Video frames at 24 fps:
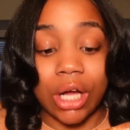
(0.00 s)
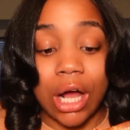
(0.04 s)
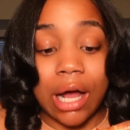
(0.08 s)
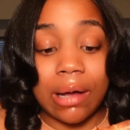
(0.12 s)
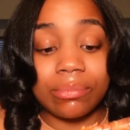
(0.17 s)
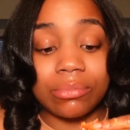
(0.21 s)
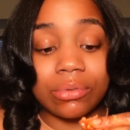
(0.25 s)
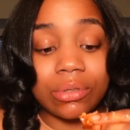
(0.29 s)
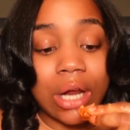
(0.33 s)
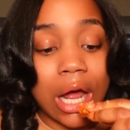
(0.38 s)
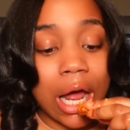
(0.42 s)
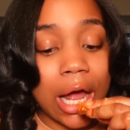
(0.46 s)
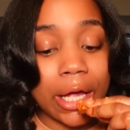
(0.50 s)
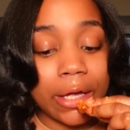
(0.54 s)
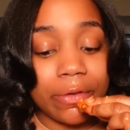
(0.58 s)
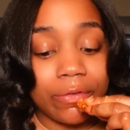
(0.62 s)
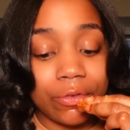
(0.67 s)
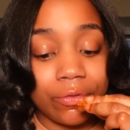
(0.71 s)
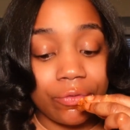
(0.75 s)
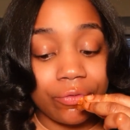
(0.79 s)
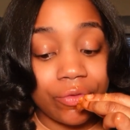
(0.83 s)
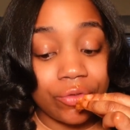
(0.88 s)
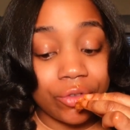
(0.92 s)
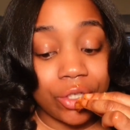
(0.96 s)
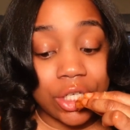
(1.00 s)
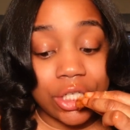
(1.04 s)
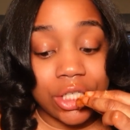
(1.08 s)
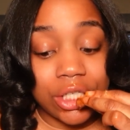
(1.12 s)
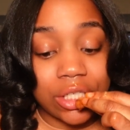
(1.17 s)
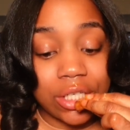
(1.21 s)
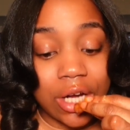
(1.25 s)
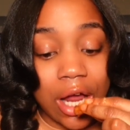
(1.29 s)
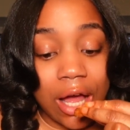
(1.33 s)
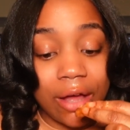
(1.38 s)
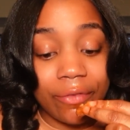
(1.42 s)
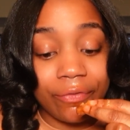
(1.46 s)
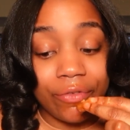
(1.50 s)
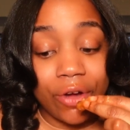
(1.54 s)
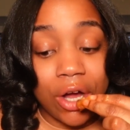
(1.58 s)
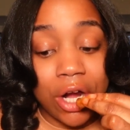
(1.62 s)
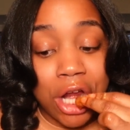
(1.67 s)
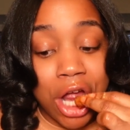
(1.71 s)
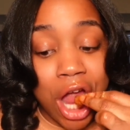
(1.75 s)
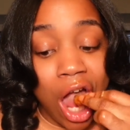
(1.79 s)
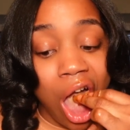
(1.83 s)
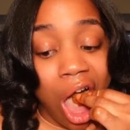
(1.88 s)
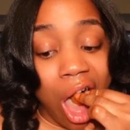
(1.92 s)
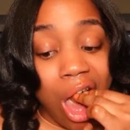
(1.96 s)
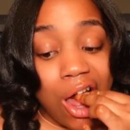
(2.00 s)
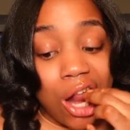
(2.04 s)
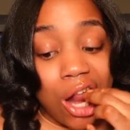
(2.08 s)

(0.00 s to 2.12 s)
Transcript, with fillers: I'm not even, this is not funny